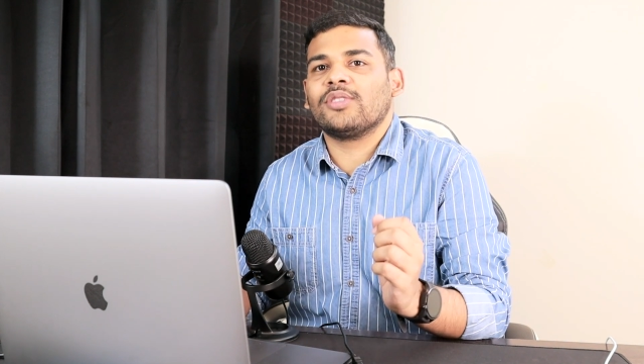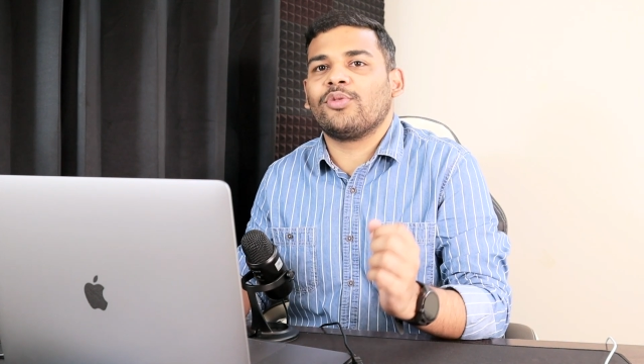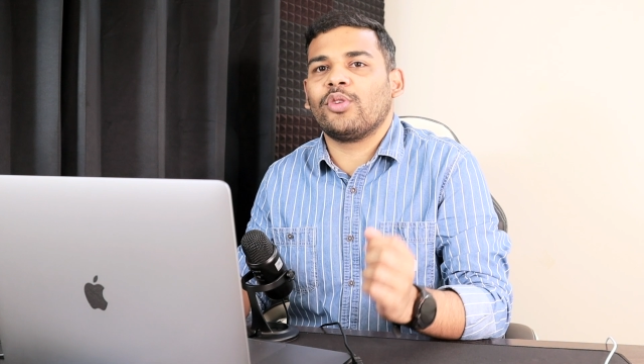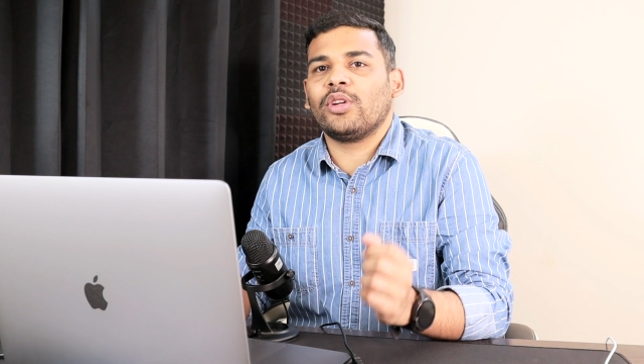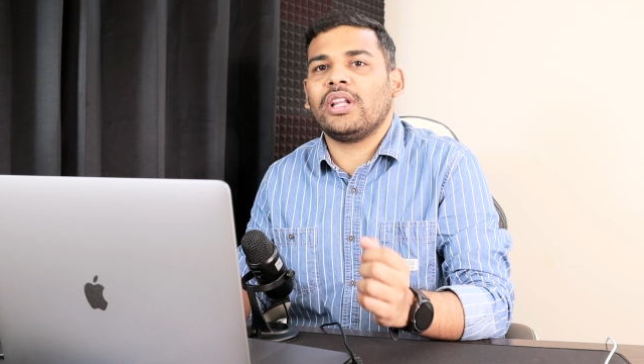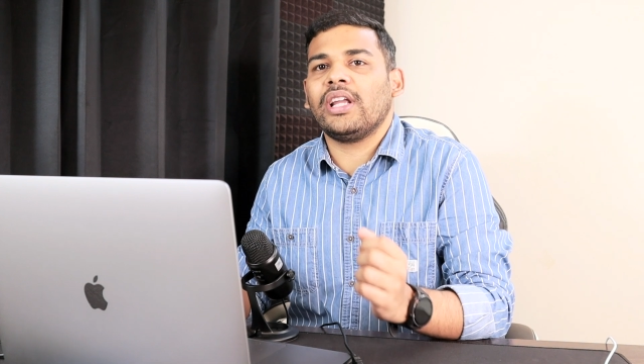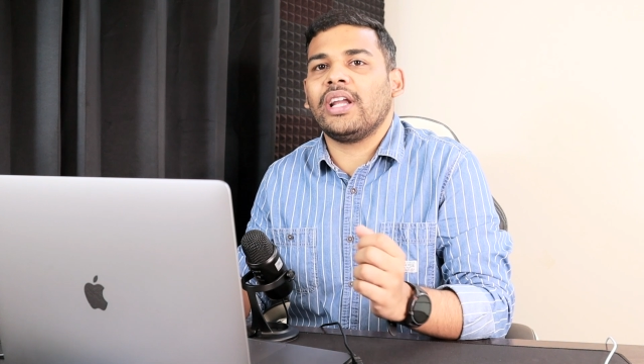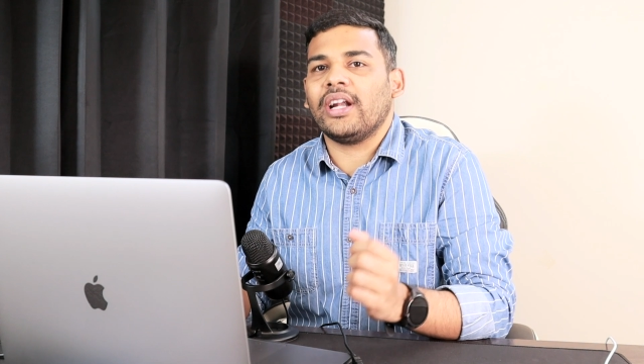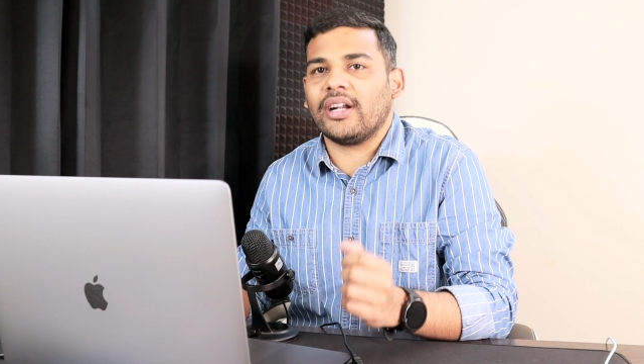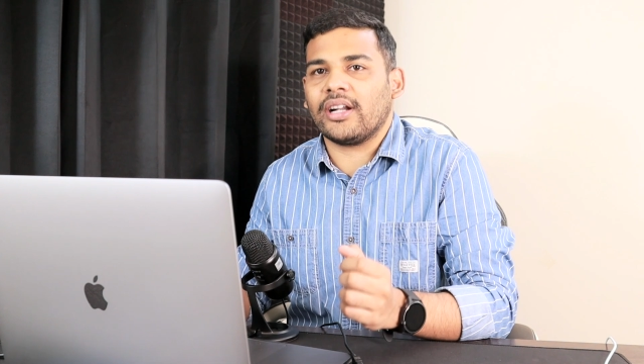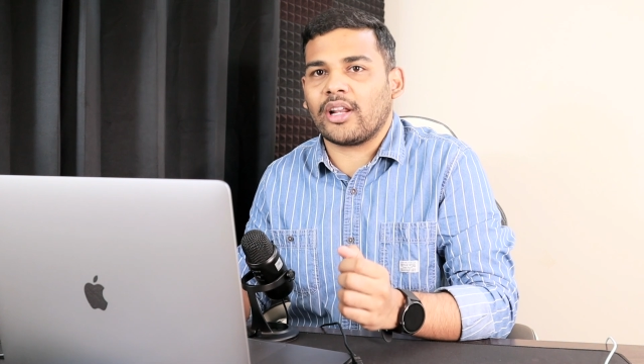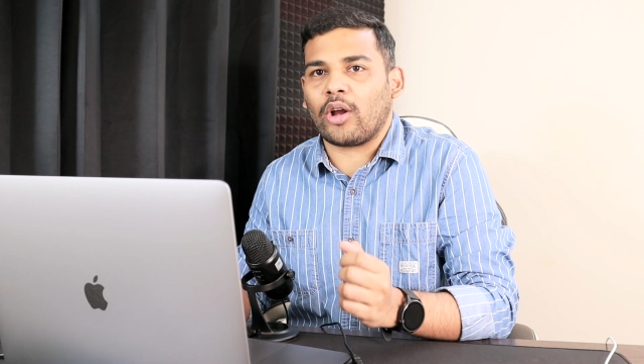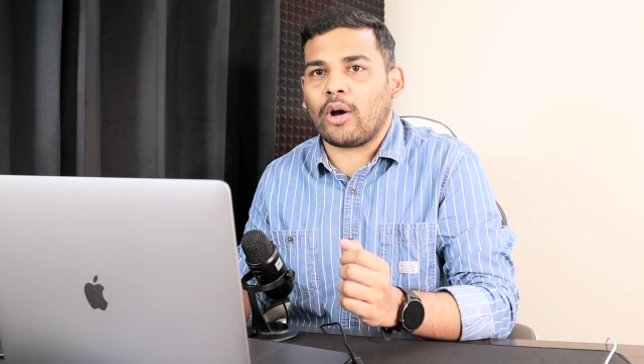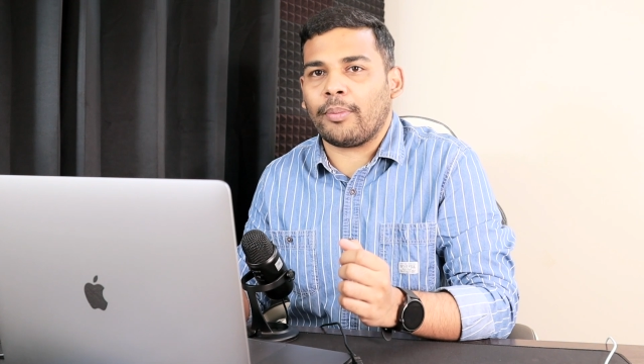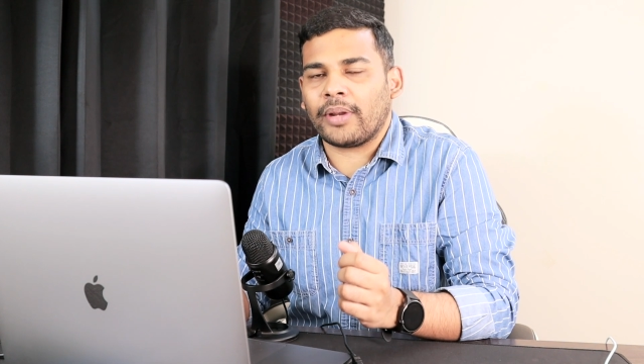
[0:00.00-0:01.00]
fully
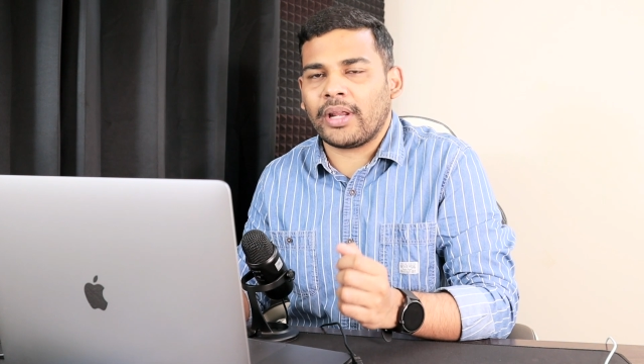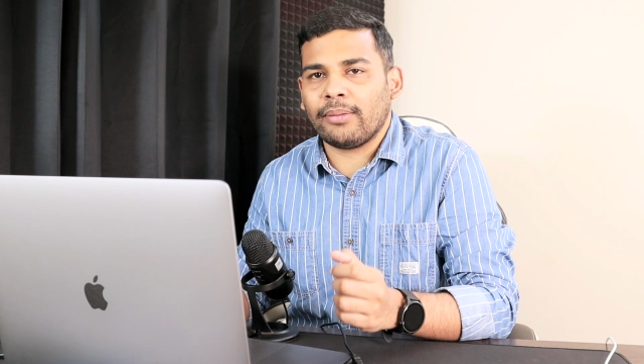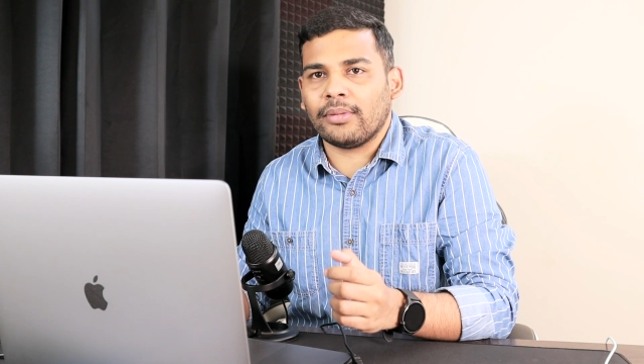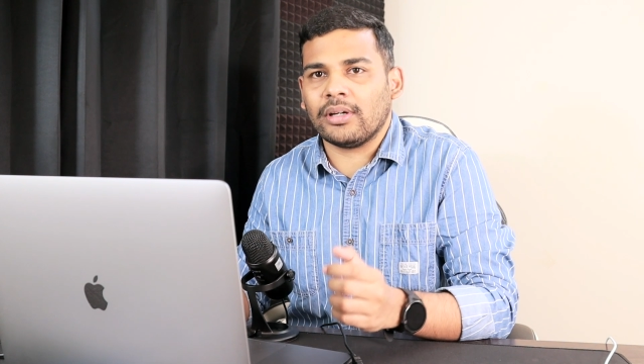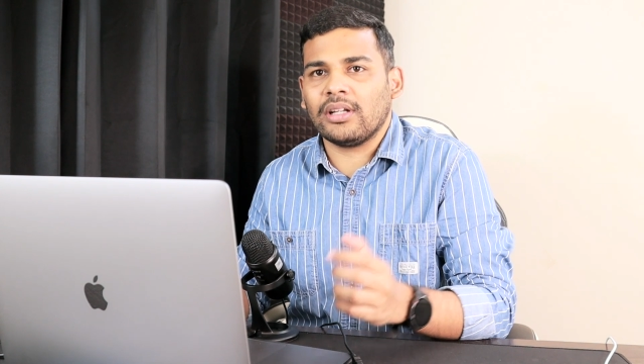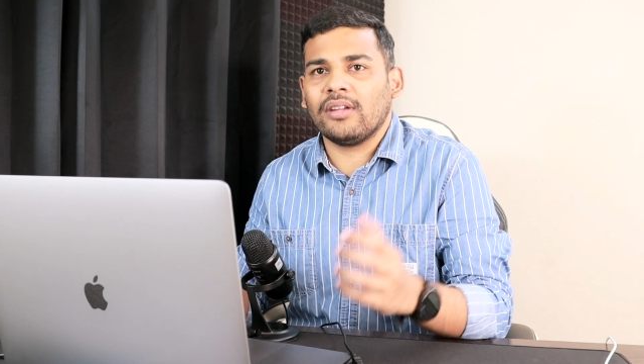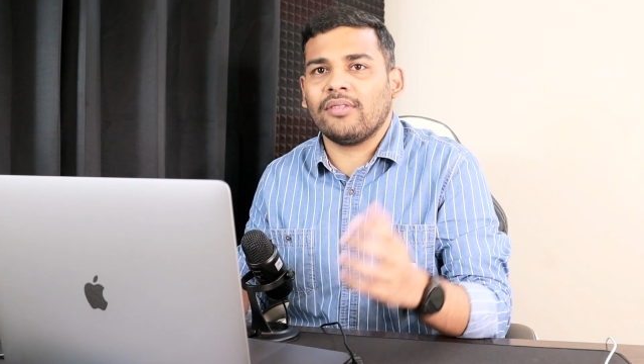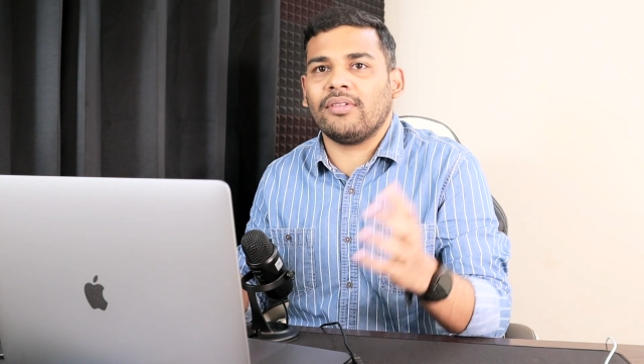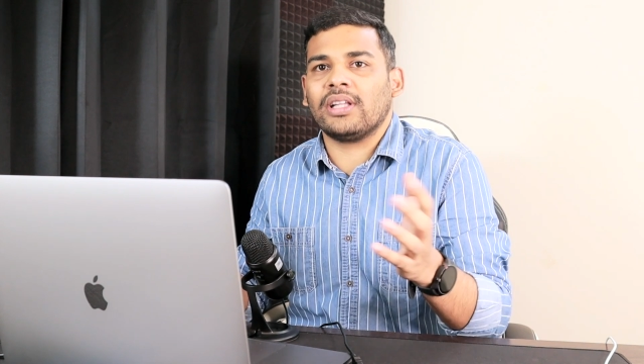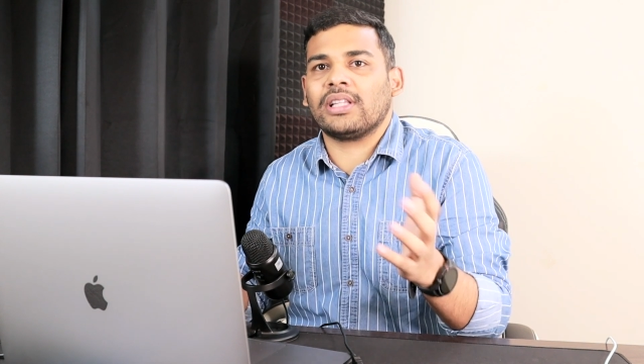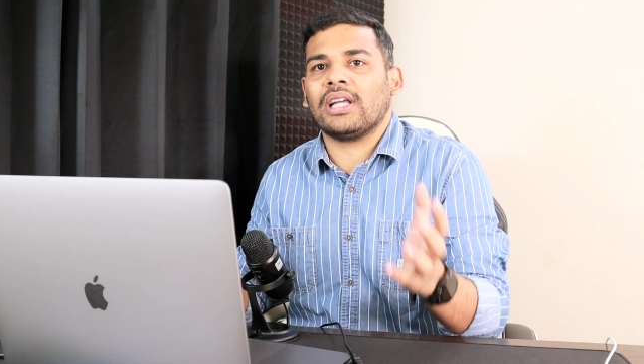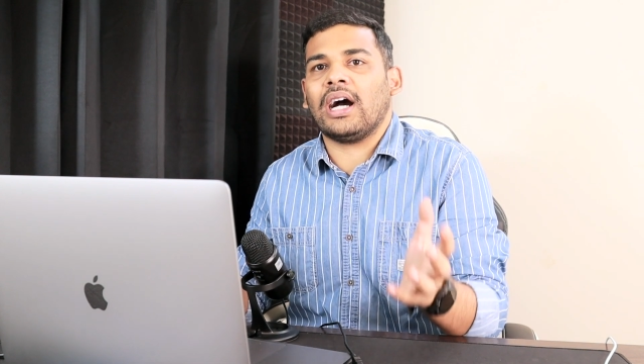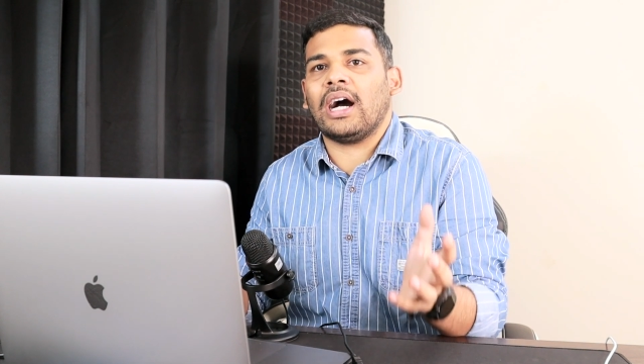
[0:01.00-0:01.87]
interoperable with